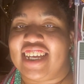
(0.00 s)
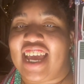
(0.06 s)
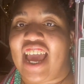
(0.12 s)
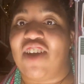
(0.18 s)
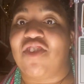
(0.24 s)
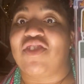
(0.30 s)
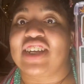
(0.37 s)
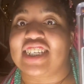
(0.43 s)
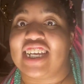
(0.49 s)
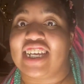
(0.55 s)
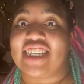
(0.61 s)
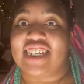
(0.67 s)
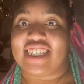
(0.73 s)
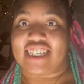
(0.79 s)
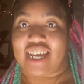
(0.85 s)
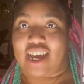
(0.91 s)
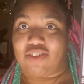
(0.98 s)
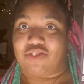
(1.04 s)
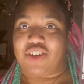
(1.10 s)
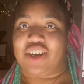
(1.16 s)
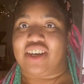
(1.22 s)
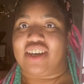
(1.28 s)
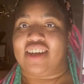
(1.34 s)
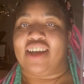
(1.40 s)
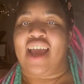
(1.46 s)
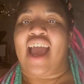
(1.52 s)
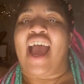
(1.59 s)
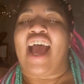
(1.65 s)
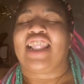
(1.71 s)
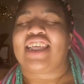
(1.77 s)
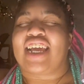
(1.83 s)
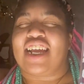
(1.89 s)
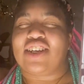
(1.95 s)
And once I discovered,
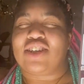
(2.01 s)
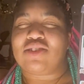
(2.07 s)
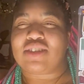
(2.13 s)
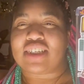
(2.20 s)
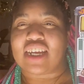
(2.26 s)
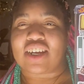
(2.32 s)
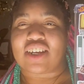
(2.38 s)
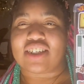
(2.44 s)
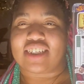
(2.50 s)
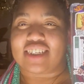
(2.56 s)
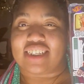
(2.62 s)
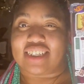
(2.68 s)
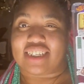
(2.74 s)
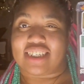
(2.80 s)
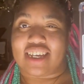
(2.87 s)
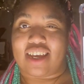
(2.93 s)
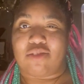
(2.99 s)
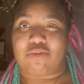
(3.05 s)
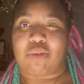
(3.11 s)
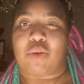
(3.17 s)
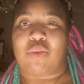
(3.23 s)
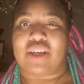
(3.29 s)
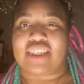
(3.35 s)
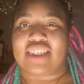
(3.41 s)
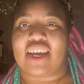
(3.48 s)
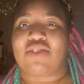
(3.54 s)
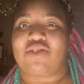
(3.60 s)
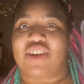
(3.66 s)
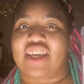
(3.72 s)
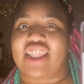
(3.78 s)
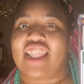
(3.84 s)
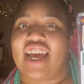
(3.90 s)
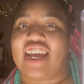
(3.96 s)
like, I knew stickers existed, but once I
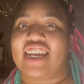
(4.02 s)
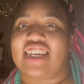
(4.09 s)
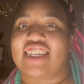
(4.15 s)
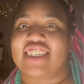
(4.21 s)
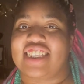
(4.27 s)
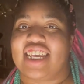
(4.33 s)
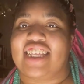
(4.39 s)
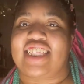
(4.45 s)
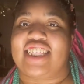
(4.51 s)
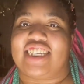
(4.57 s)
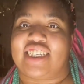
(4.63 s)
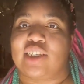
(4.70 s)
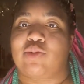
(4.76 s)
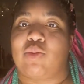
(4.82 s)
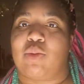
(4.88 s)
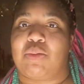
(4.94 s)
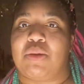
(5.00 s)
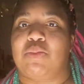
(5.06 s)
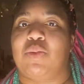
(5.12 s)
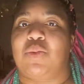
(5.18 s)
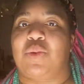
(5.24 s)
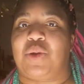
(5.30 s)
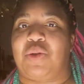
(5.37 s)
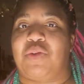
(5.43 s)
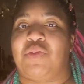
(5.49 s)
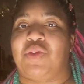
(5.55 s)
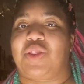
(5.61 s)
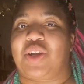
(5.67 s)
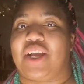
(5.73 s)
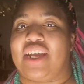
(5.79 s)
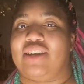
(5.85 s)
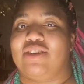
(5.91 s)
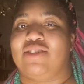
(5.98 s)
realized, like, this is what people were doing with
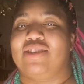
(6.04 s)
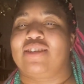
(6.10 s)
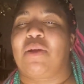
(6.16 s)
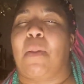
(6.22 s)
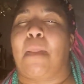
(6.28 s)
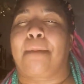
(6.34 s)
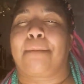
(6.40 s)
their Kindles,